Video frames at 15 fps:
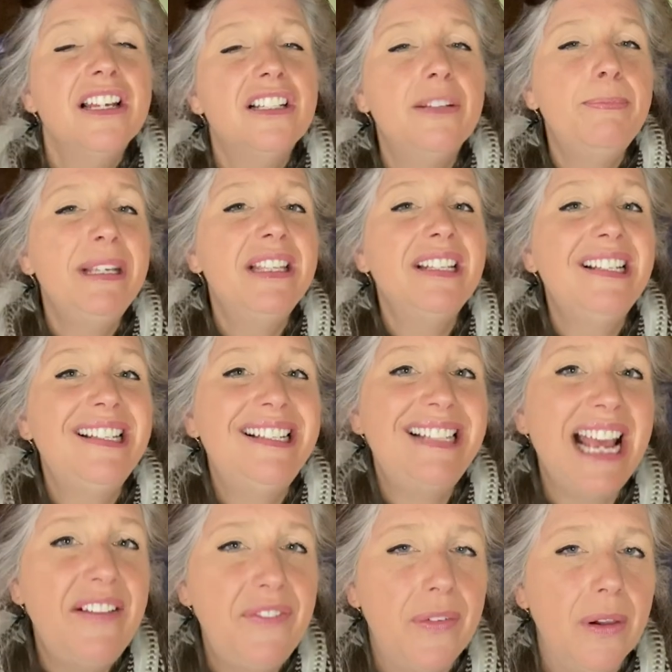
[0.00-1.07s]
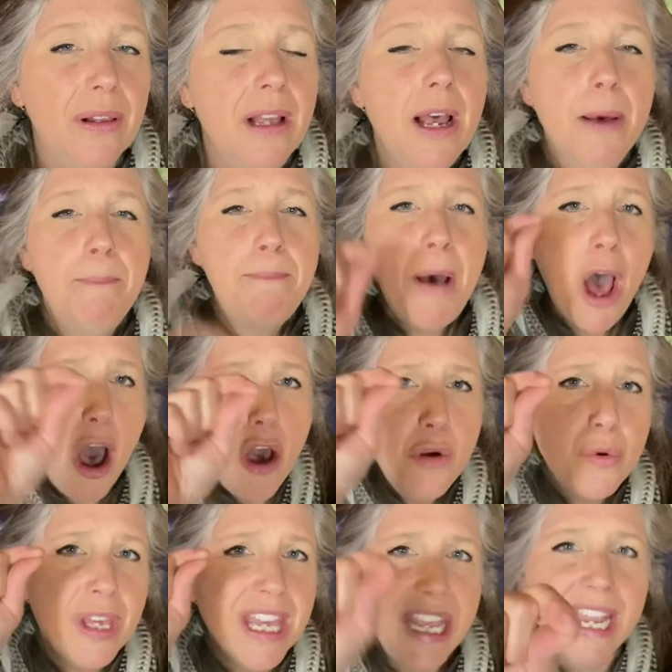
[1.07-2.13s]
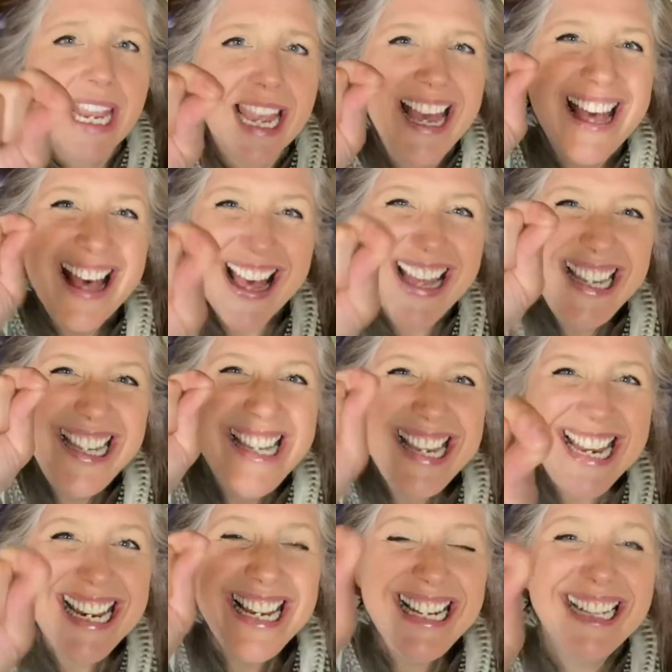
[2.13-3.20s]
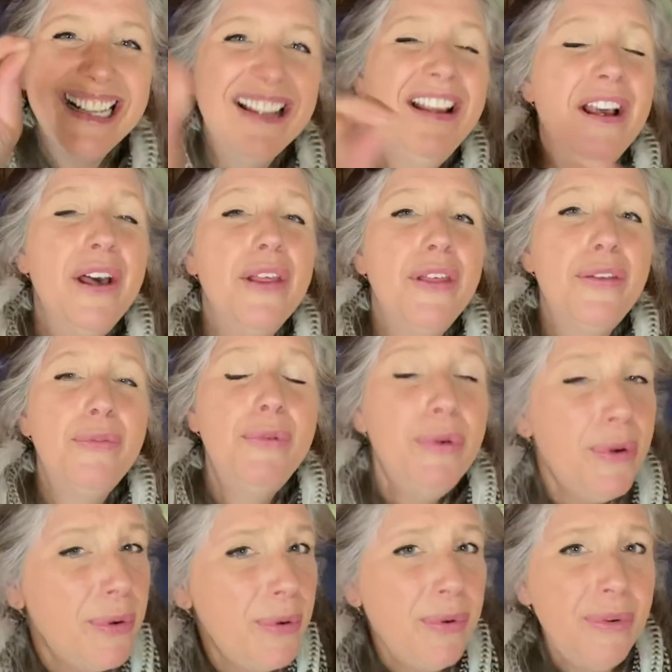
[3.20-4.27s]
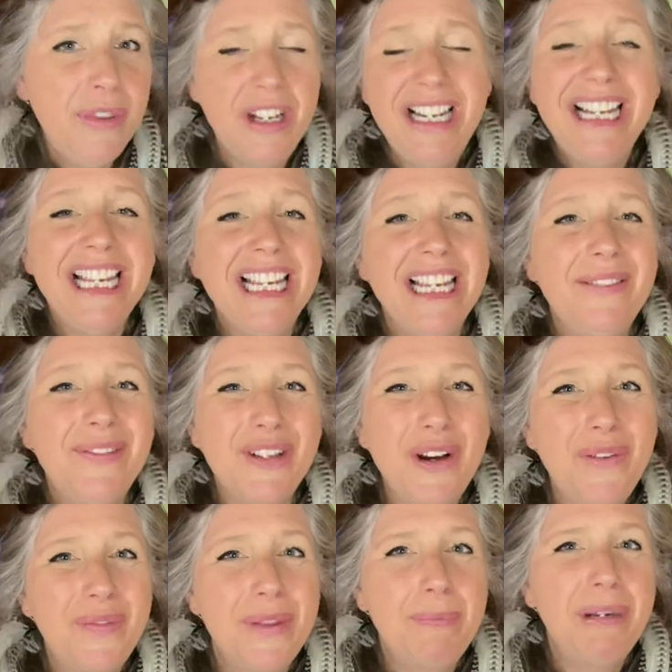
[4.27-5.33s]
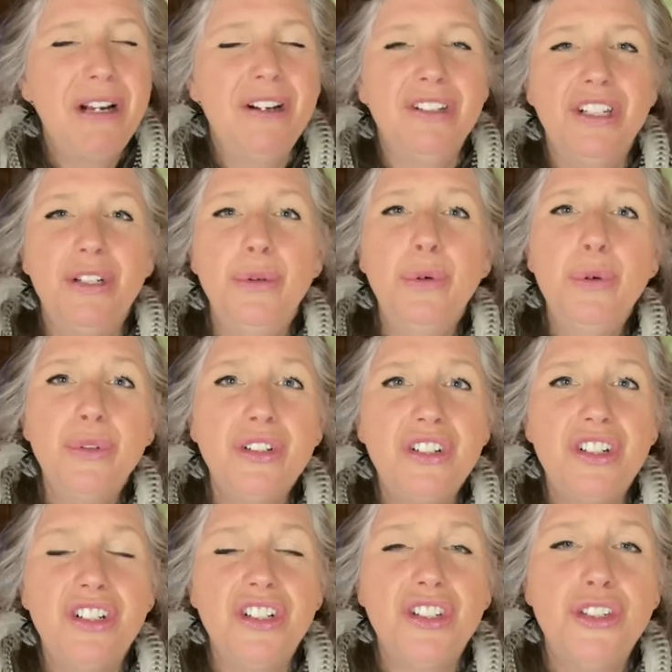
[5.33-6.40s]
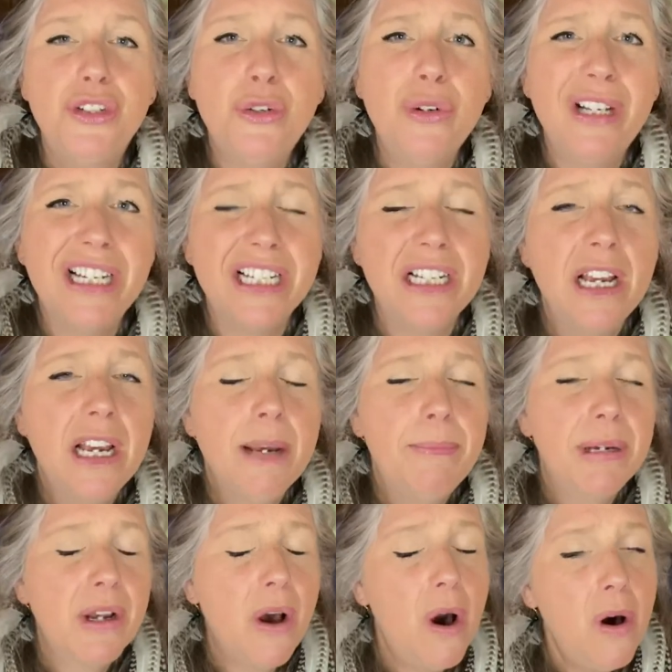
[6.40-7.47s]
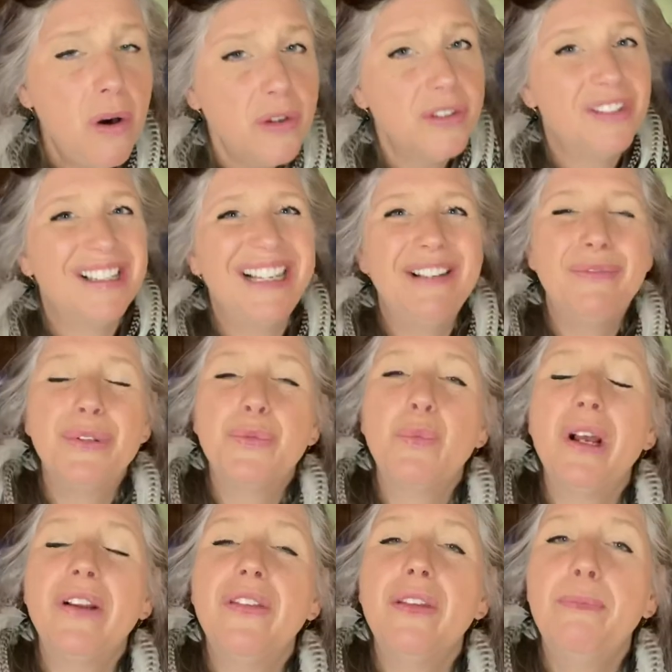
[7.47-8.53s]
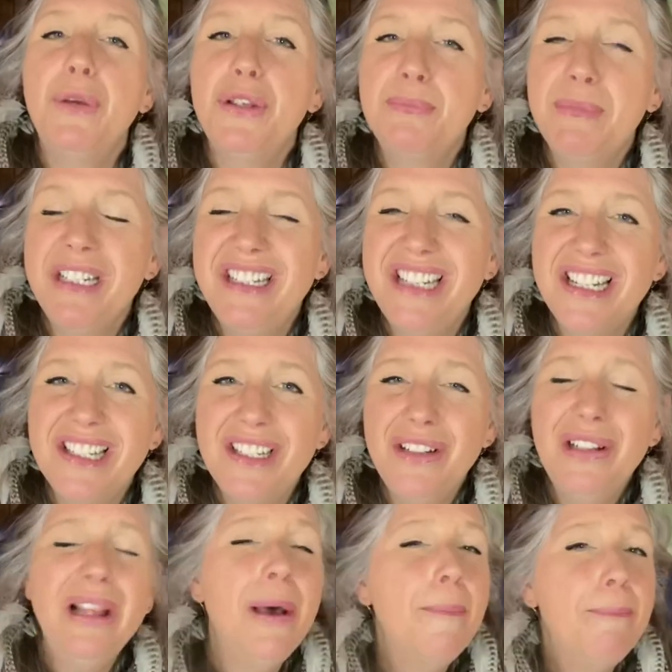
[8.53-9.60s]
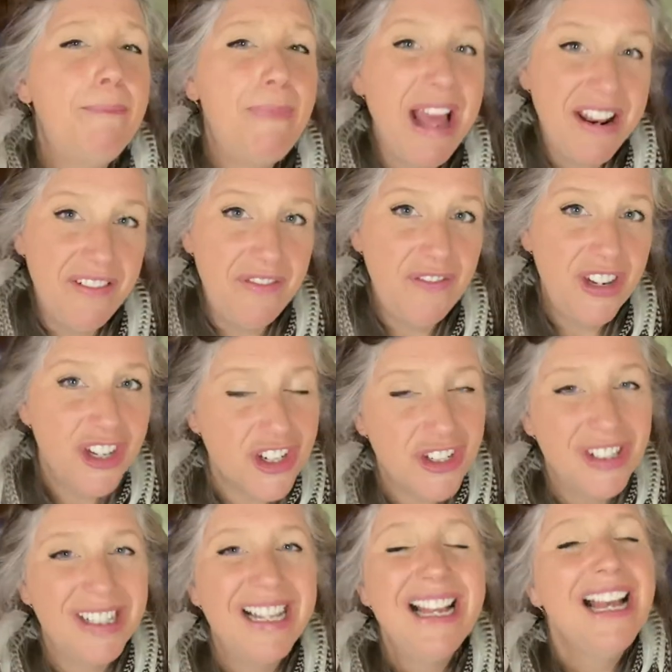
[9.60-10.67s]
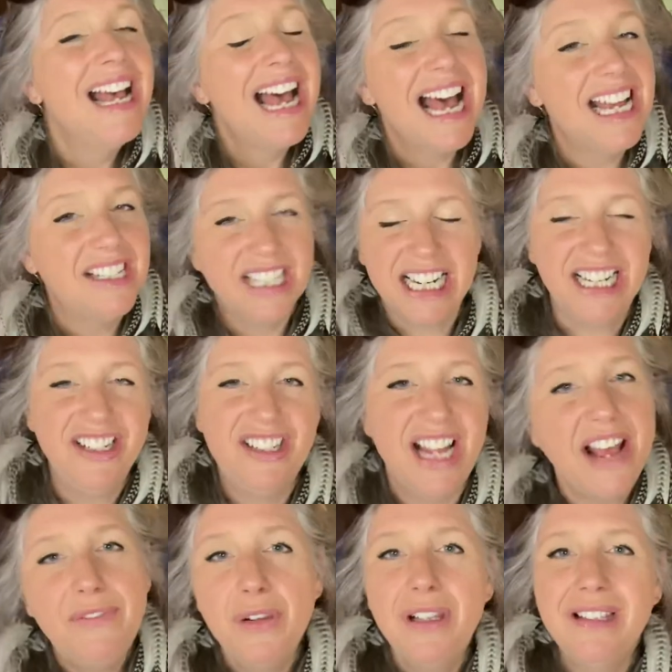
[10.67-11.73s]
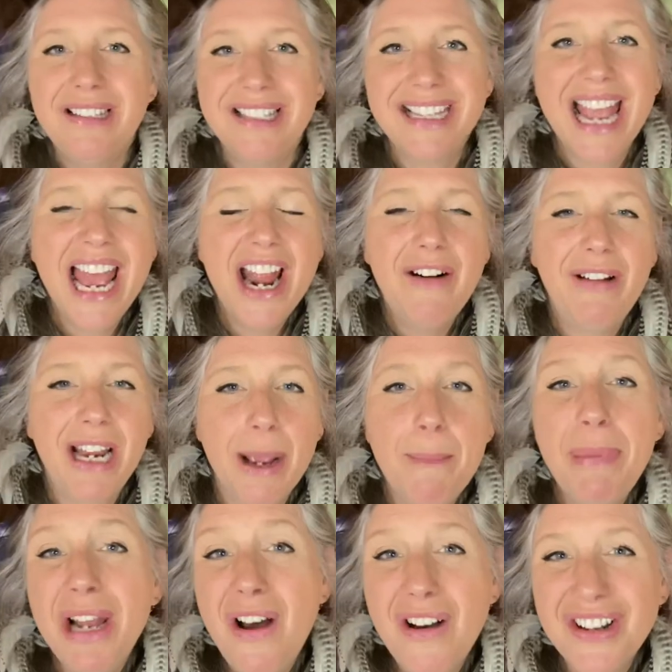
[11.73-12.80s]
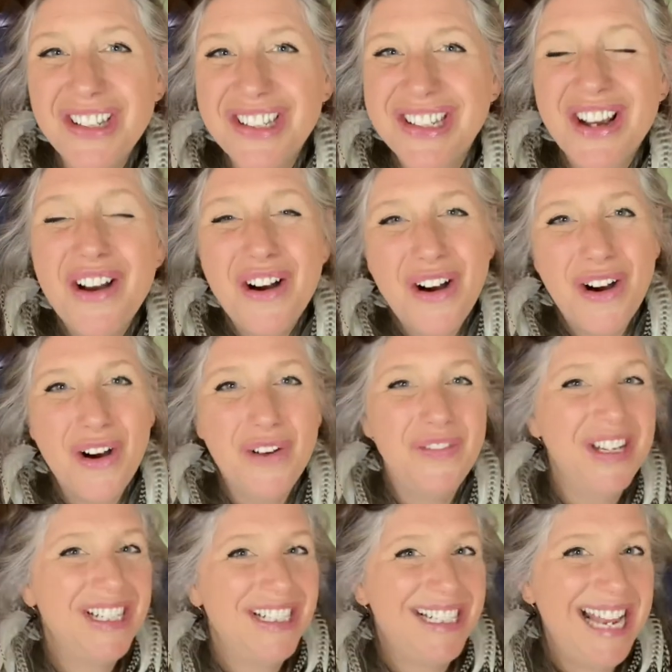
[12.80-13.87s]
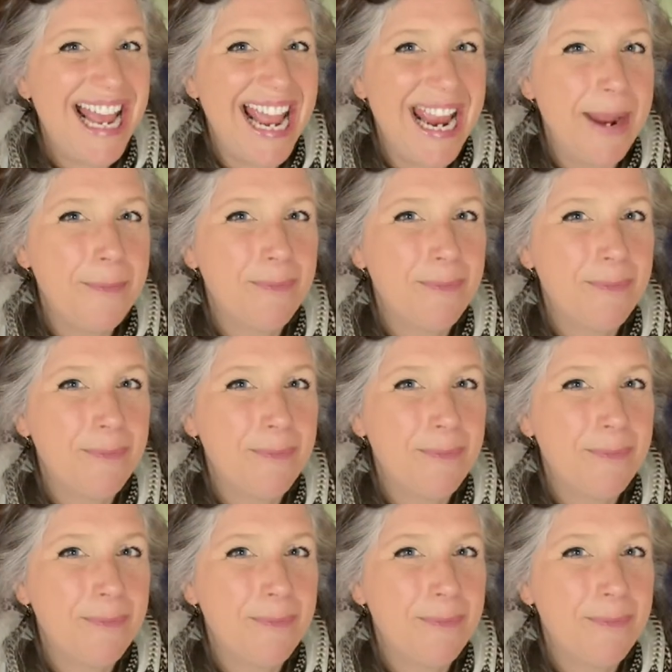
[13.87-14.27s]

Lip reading: to be the devil poking a needle through the leaves of the plant in order to destroy it, because it was one of the most medicinal, beneficial and devil-scaring plants of its day.